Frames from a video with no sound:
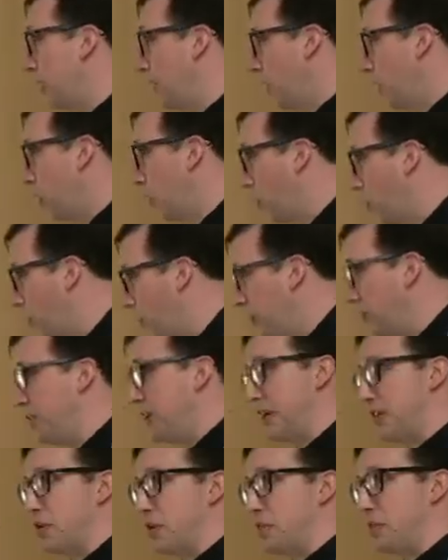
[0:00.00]
our Old
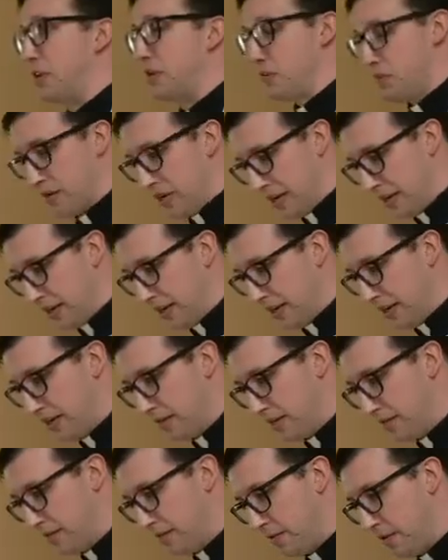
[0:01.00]
Testament
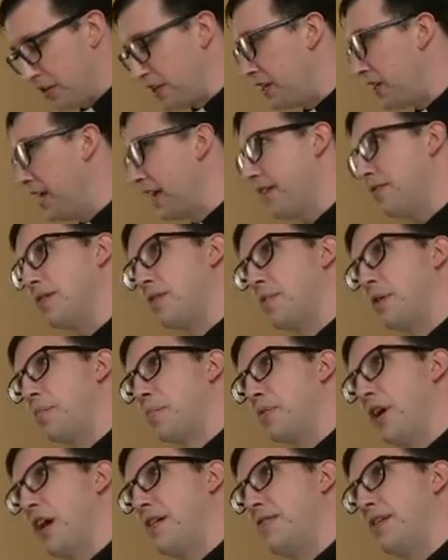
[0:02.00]
reading for today from the
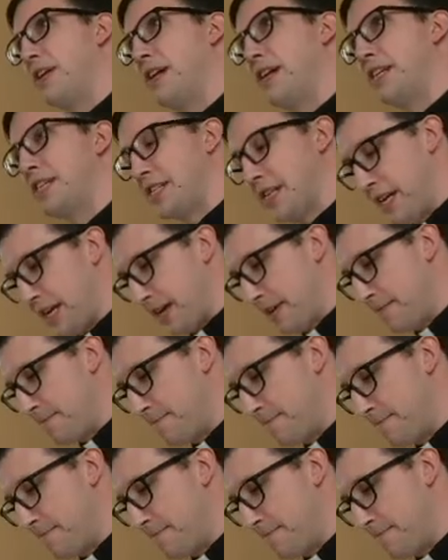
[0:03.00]
prophet Isaiah.